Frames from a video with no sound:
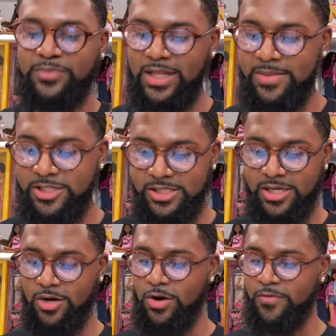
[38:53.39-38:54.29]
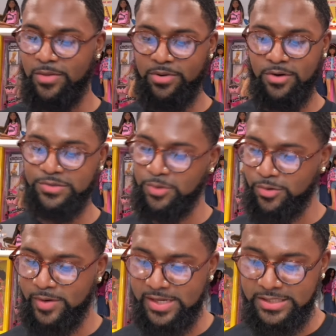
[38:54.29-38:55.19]
Let me just go over the pros real
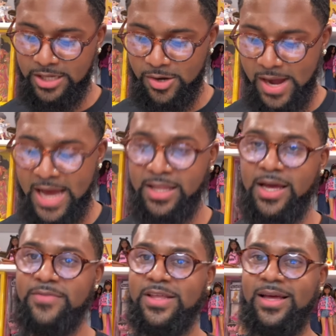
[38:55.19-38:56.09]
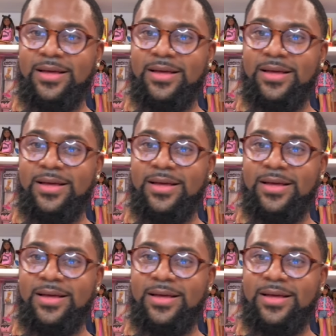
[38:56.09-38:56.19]
quick. So I love that